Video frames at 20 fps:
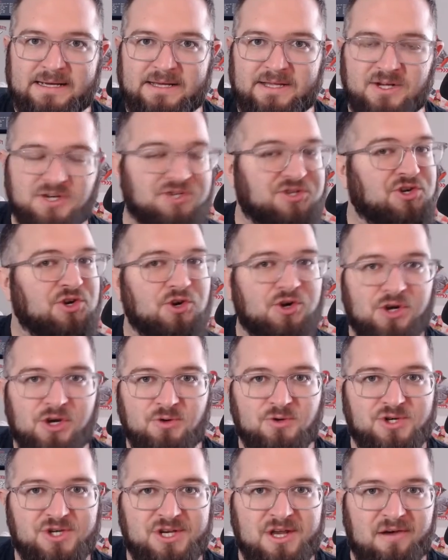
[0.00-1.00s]
There's your
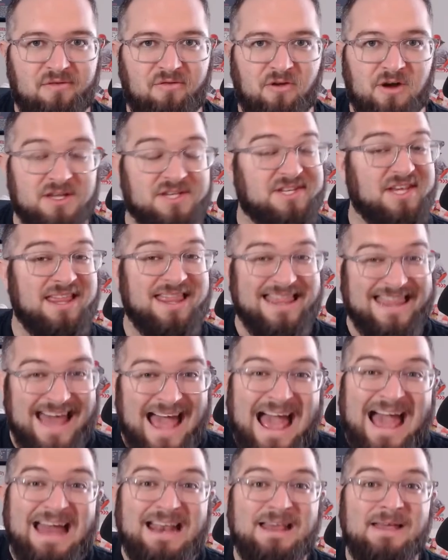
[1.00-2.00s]
huge difference, and
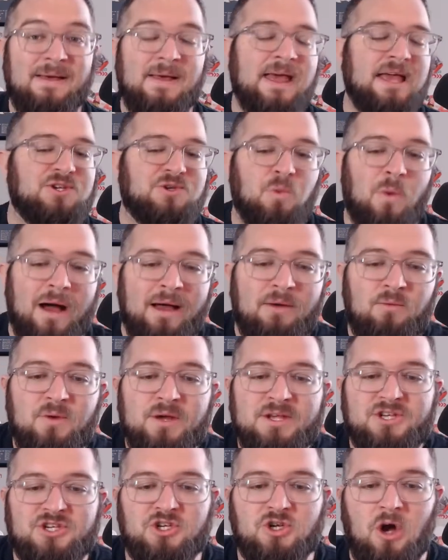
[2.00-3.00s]
that is why
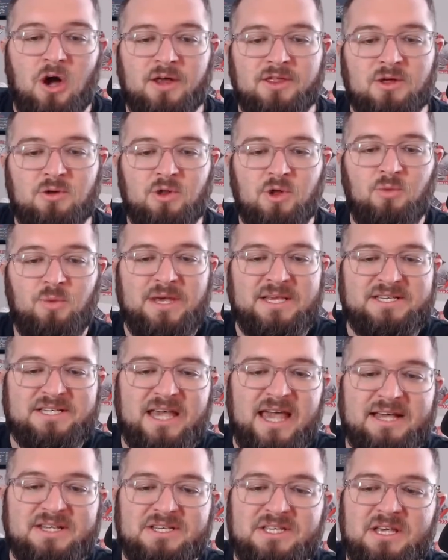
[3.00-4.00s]
we saw the Luis
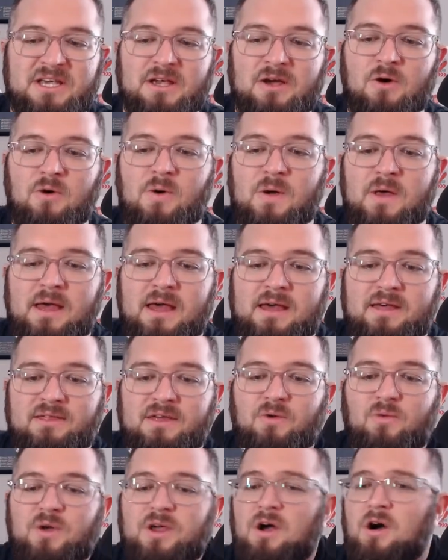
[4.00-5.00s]
Castillo
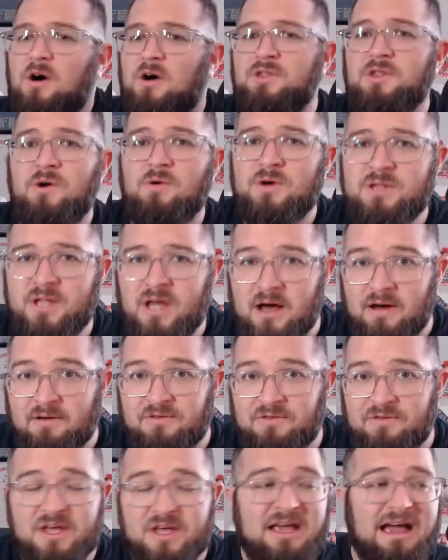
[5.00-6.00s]
that we all know and
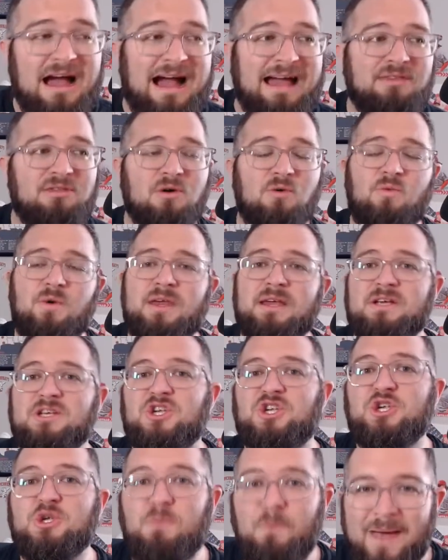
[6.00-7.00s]
love, the guy that we
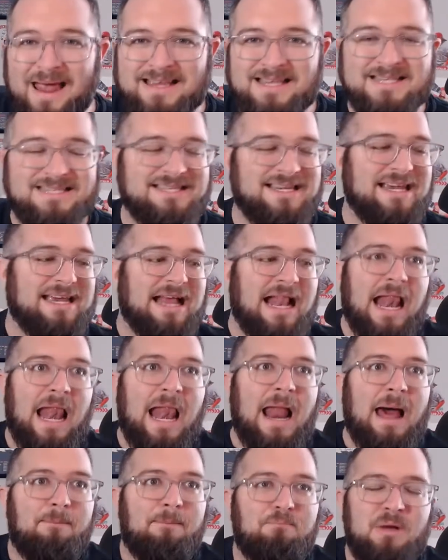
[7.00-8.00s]
expect to see,
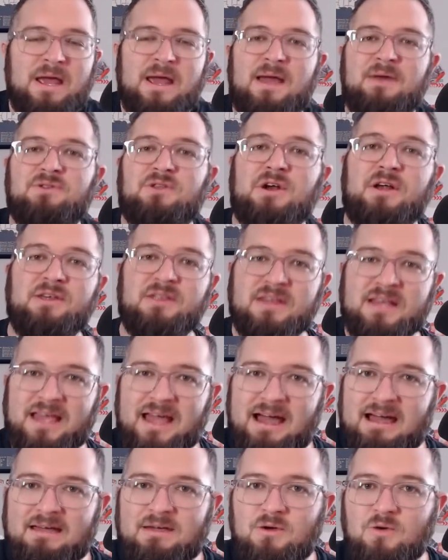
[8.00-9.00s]
La Piedra, the
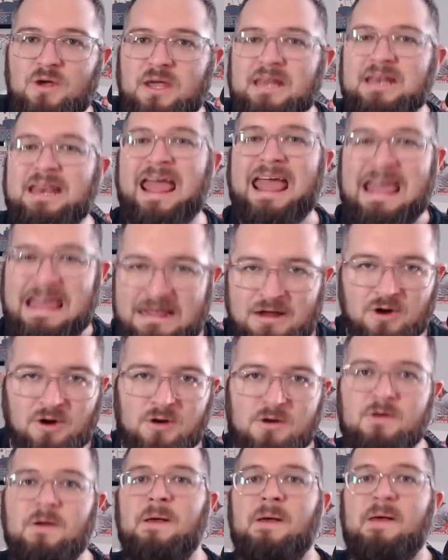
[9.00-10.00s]
guy who can
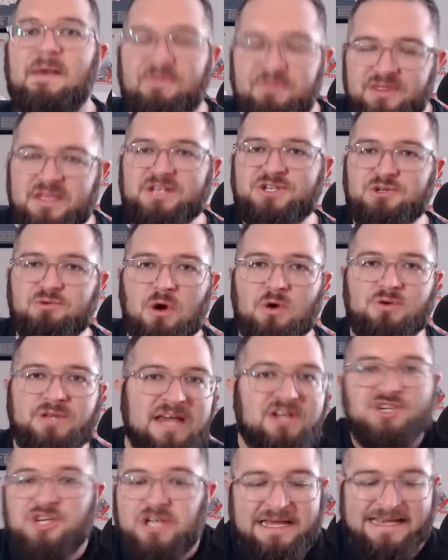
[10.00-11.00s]
anchor this
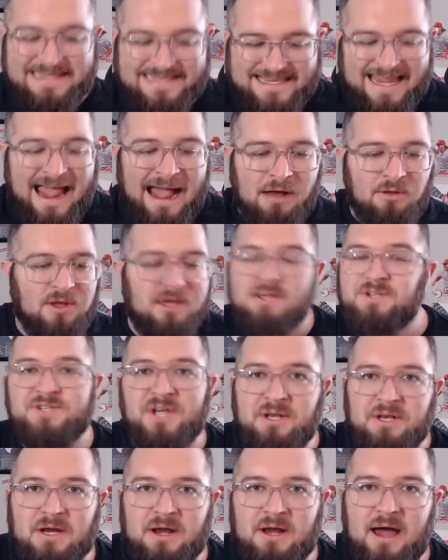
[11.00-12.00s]
rotation. His talent is
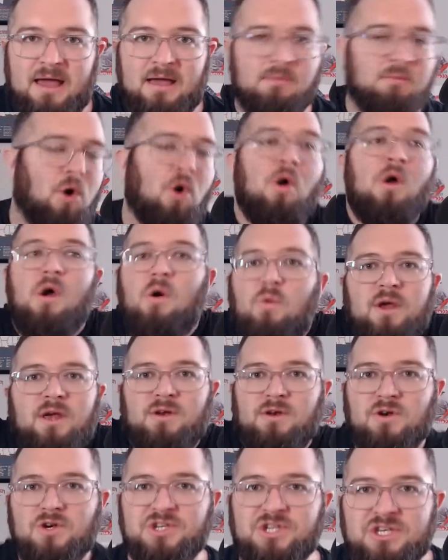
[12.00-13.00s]
undeniable. We
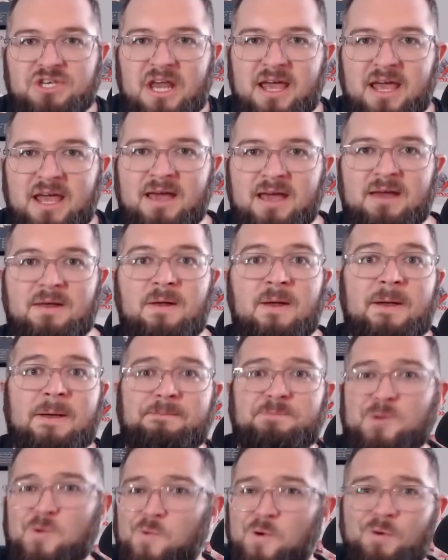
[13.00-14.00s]
understand
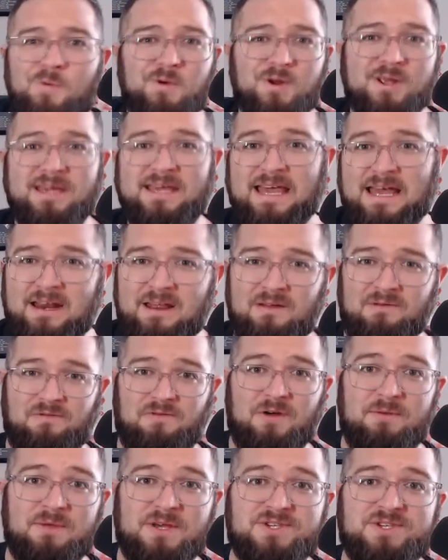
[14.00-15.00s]
what we're getting
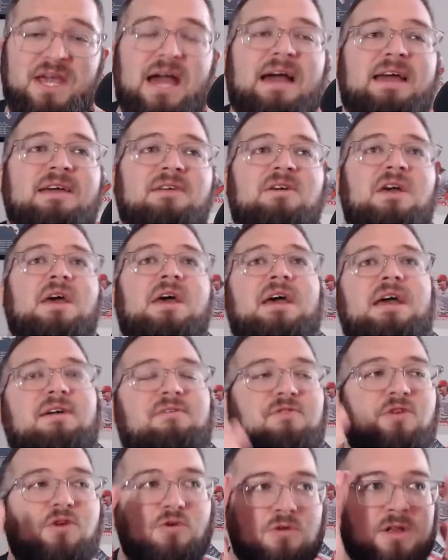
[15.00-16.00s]
from this guy.
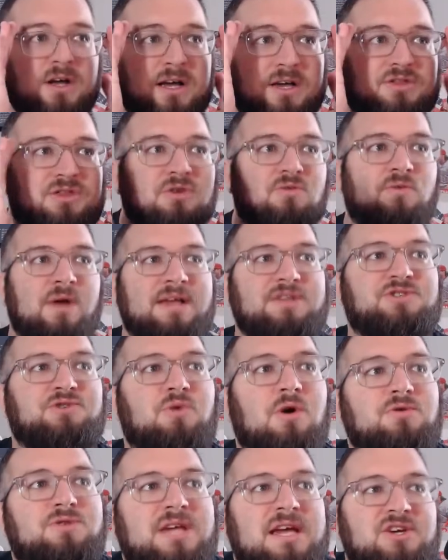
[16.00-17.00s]
If you look at the Reds
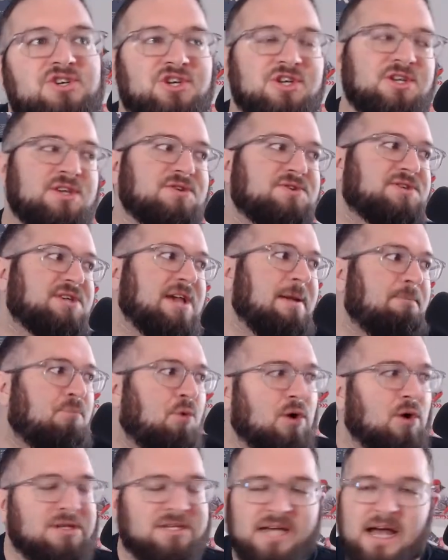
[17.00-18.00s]
rotation and you say,
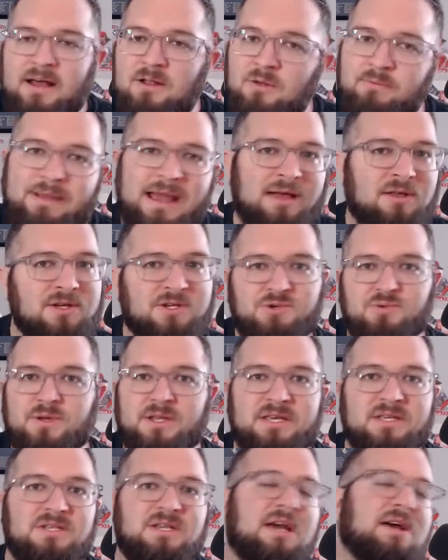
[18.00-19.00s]
boy, Tyler Mahle's
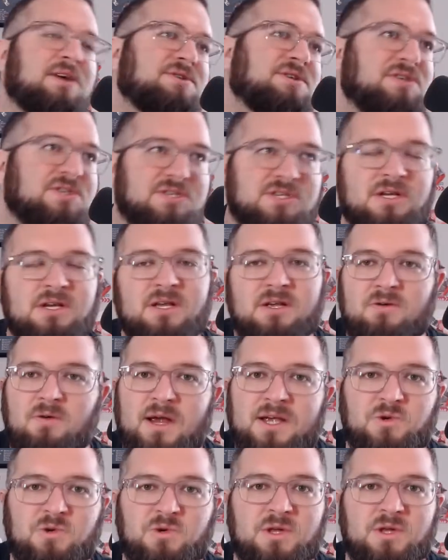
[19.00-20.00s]
really talented, Sonny
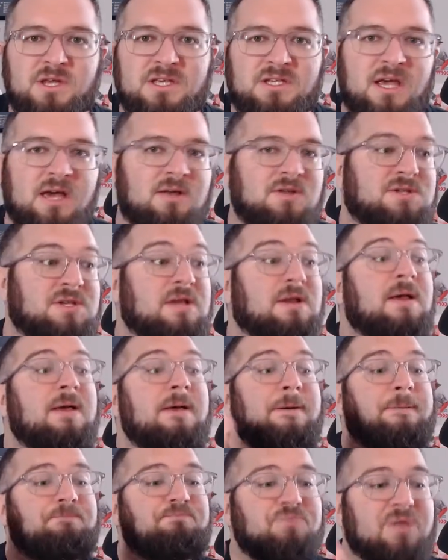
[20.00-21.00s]
Gray's really talented,
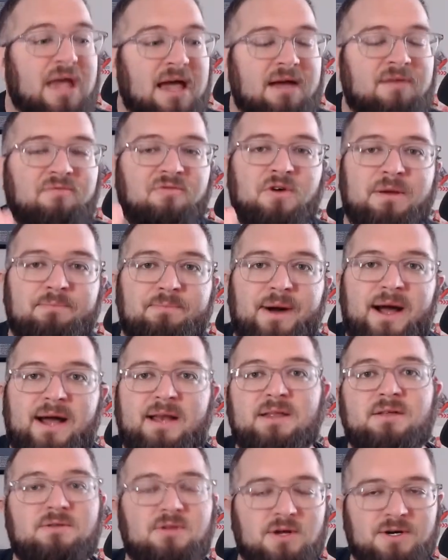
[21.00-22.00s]

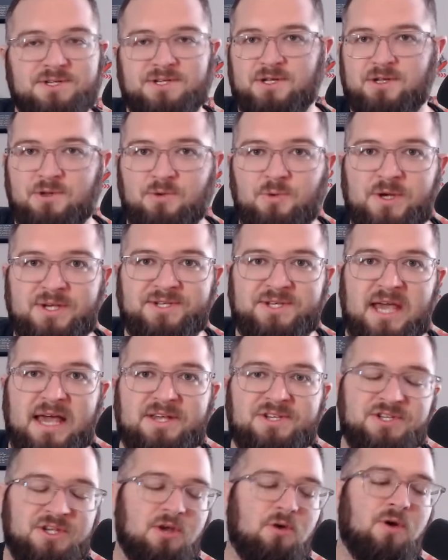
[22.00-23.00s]
everybody looks at Luis
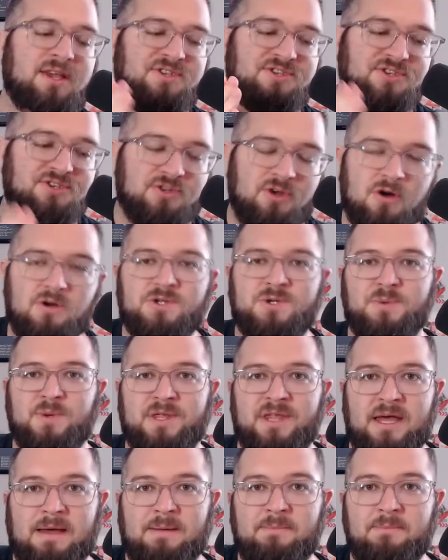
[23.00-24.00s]
Castillo. It starts
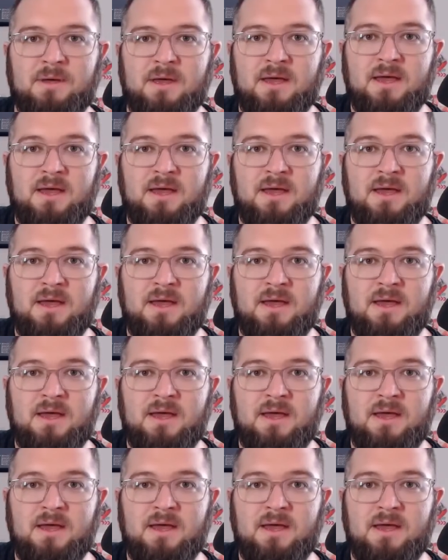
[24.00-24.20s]
with him.